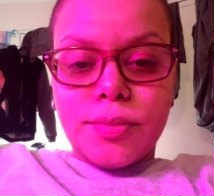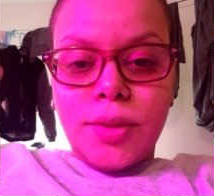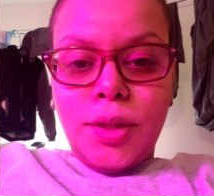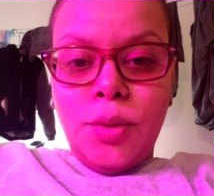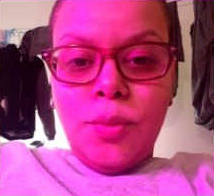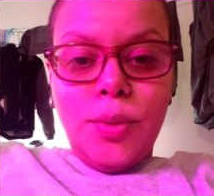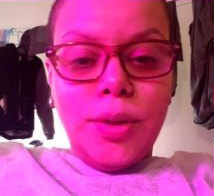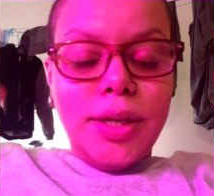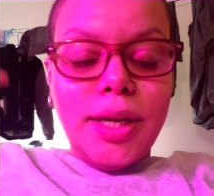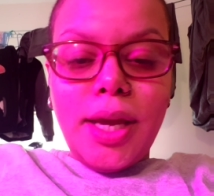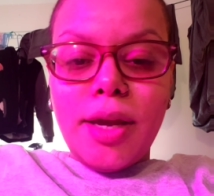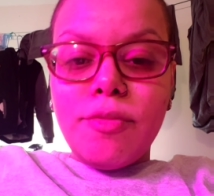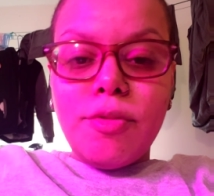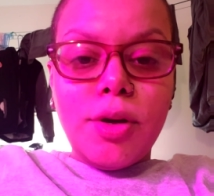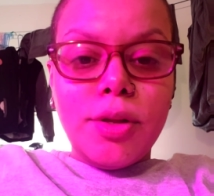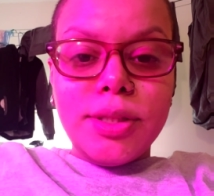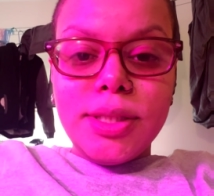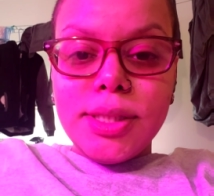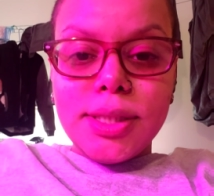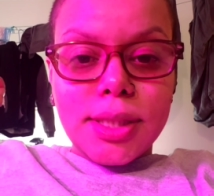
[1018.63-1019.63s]
You wouldn't have
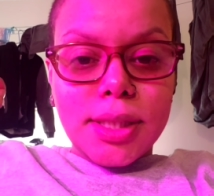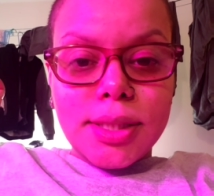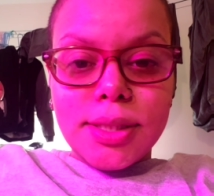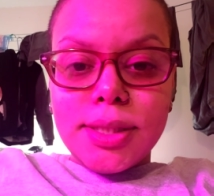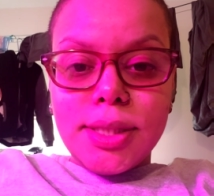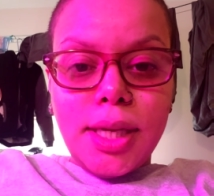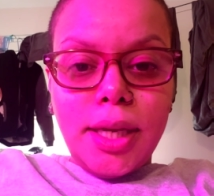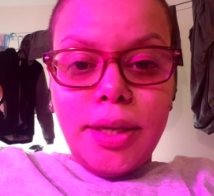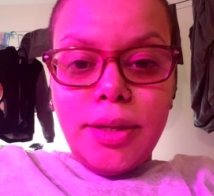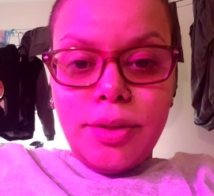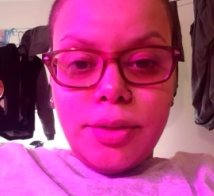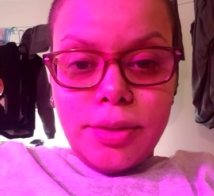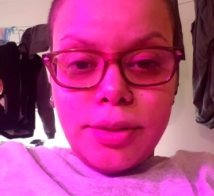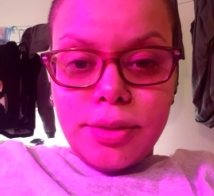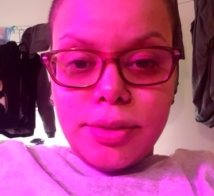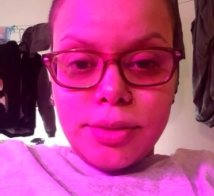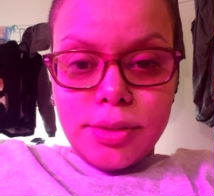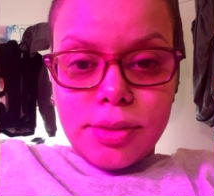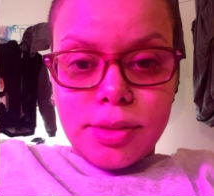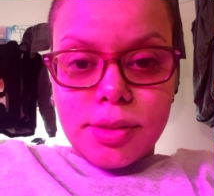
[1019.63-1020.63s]
all these
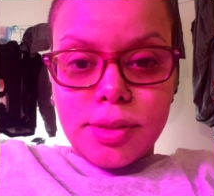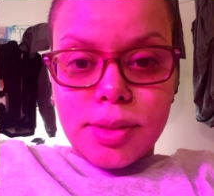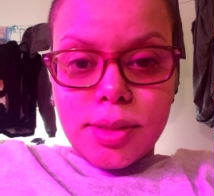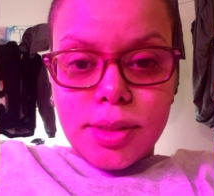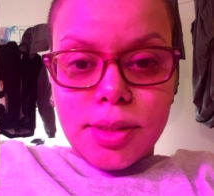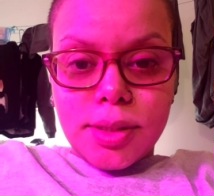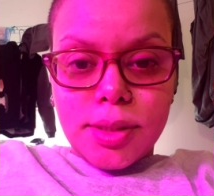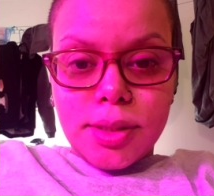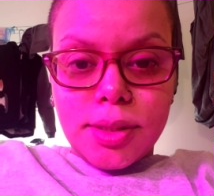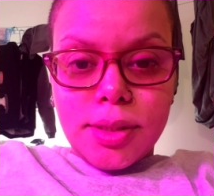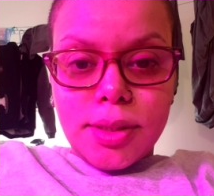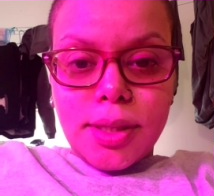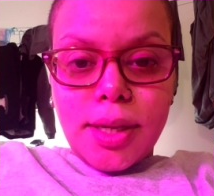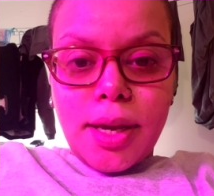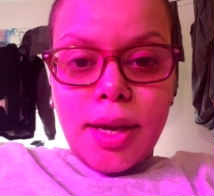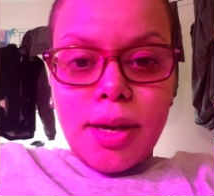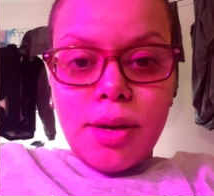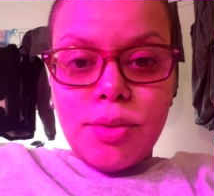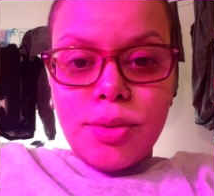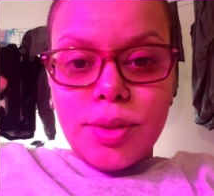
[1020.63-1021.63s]
containers
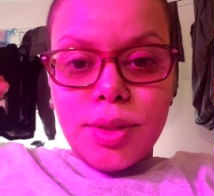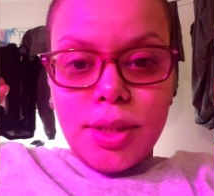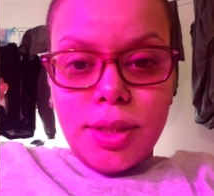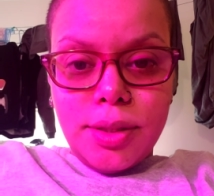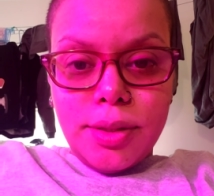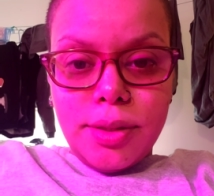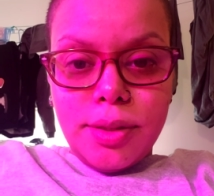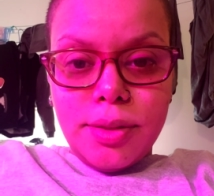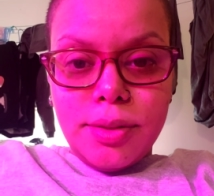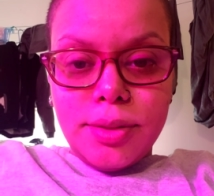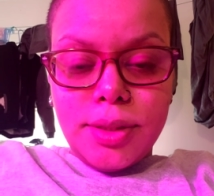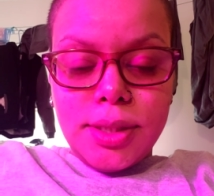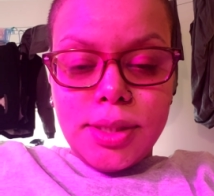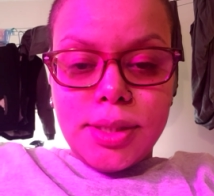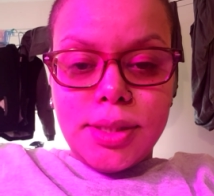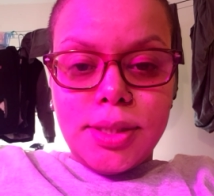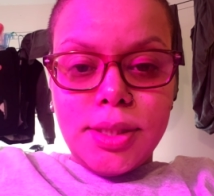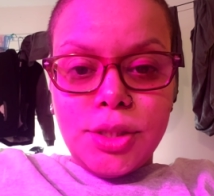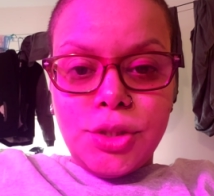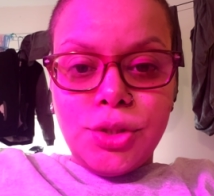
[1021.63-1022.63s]
out here,
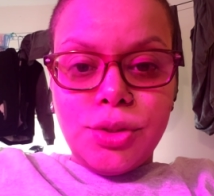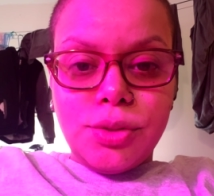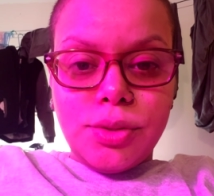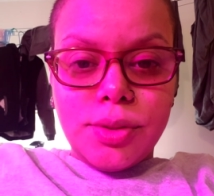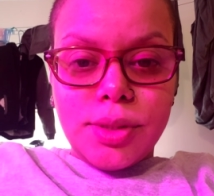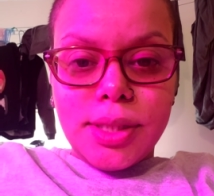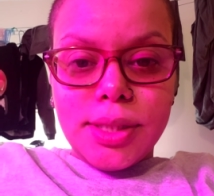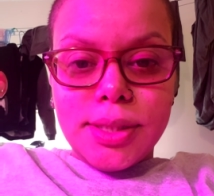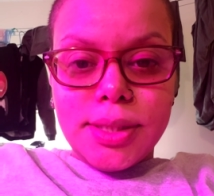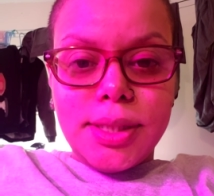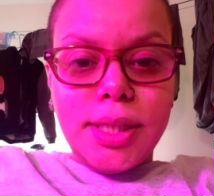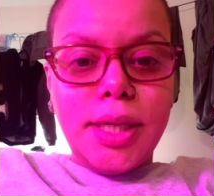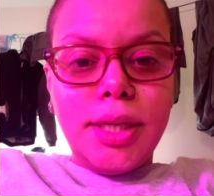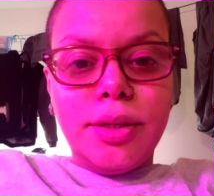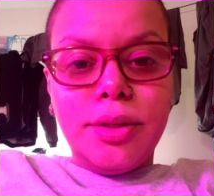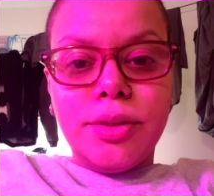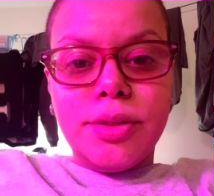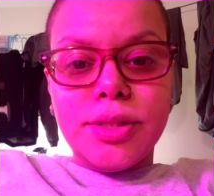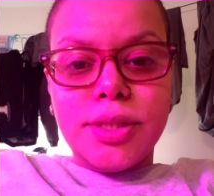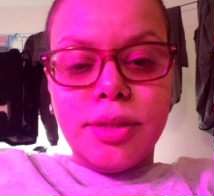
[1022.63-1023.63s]
these digital
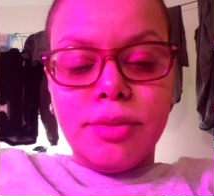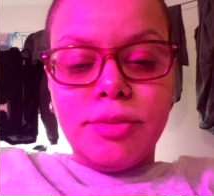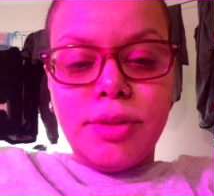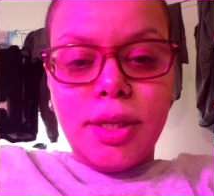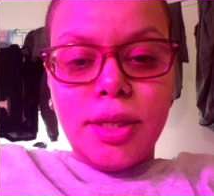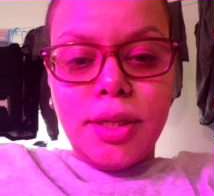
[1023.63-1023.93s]
containers, if